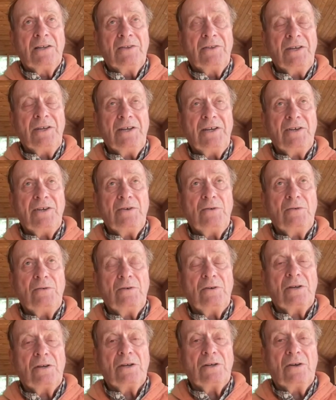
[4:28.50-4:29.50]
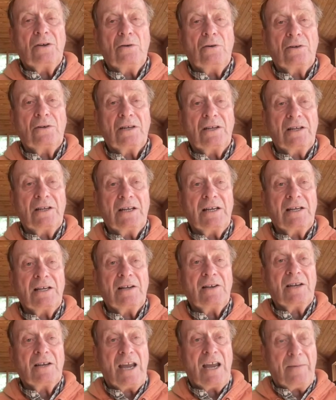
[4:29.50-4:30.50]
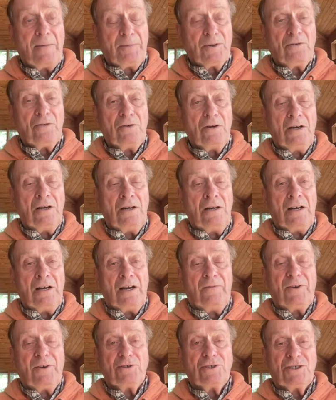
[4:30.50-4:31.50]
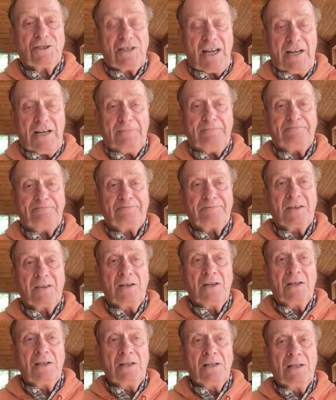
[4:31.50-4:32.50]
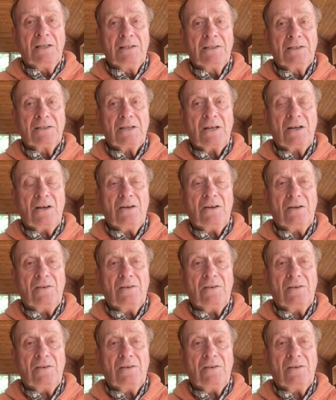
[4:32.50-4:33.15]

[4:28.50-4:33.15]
then you could go to the capital of your state. So